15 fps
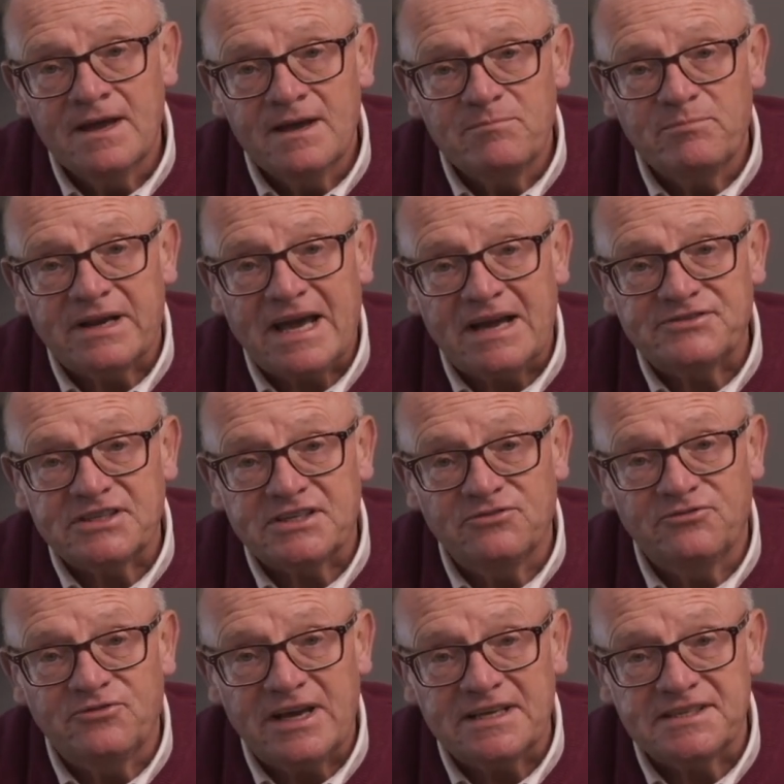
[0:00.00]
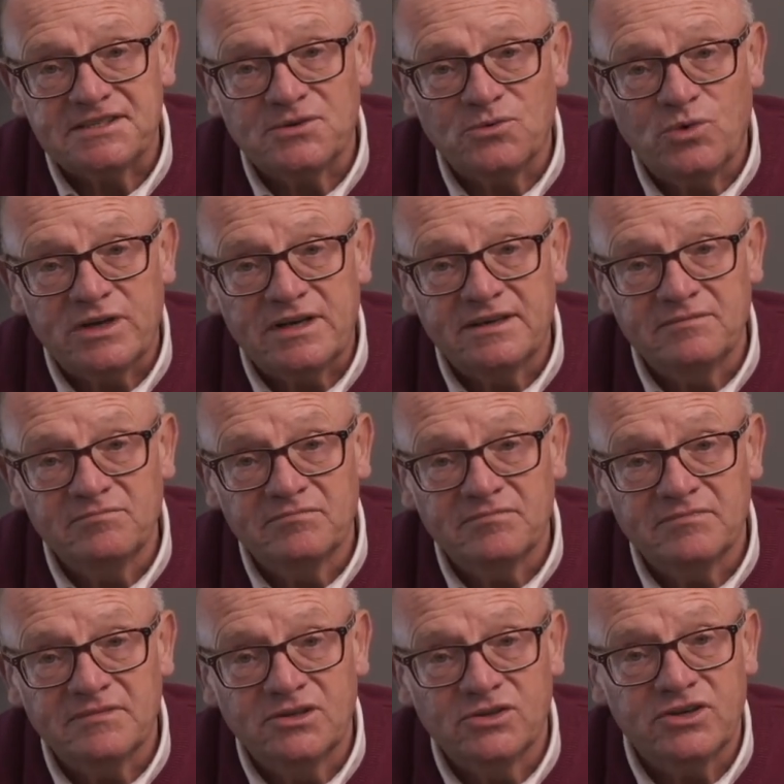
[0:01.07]
But I have to confess, when I'm
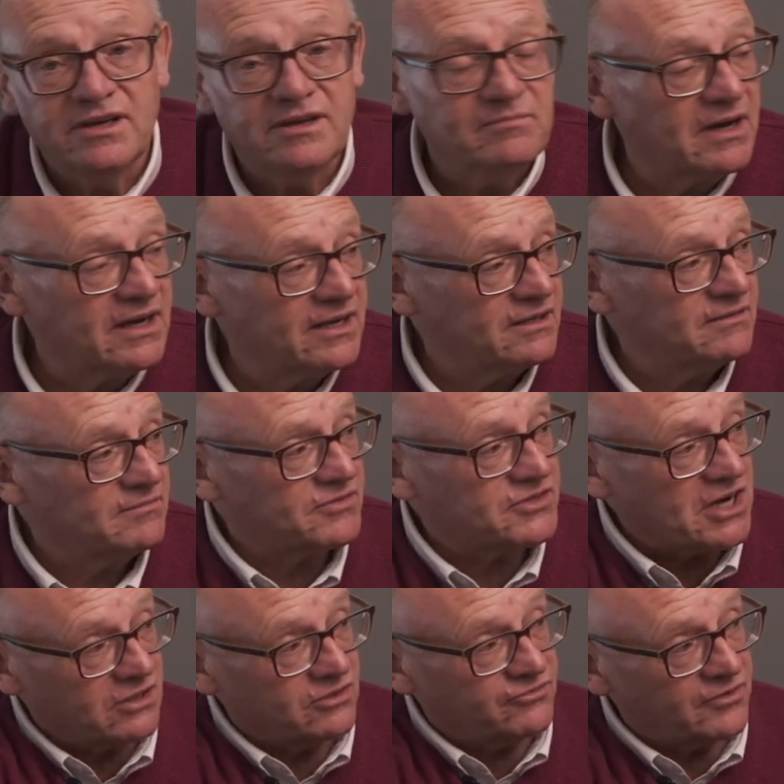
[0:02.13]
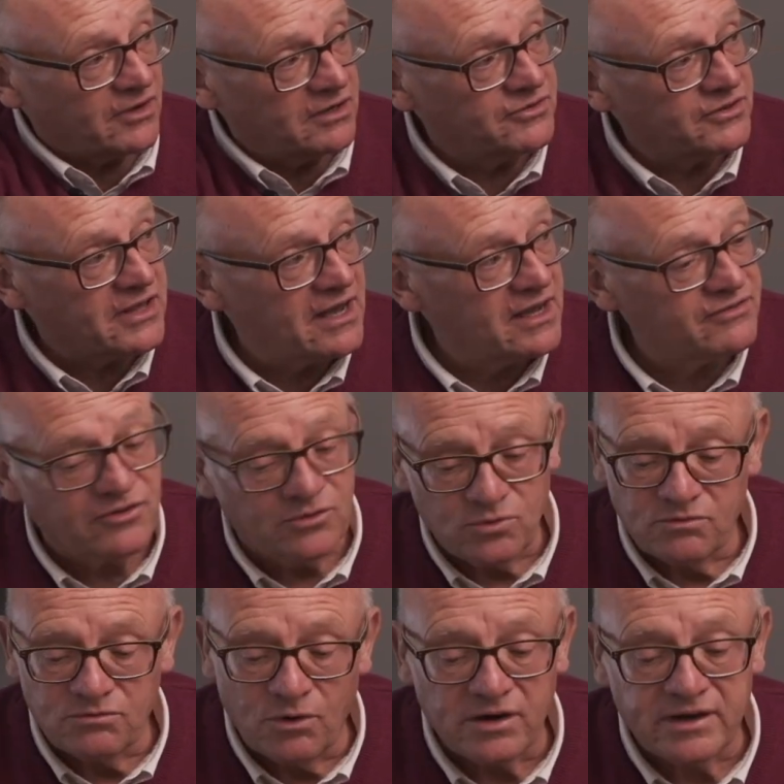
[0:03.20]
looking at my shelf over there for
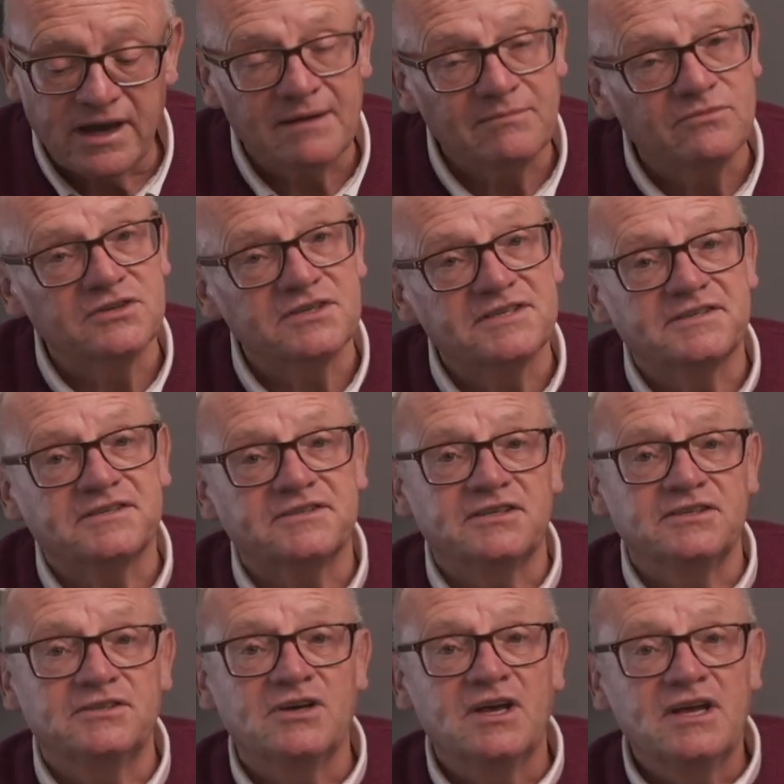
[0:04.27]
what cameras to,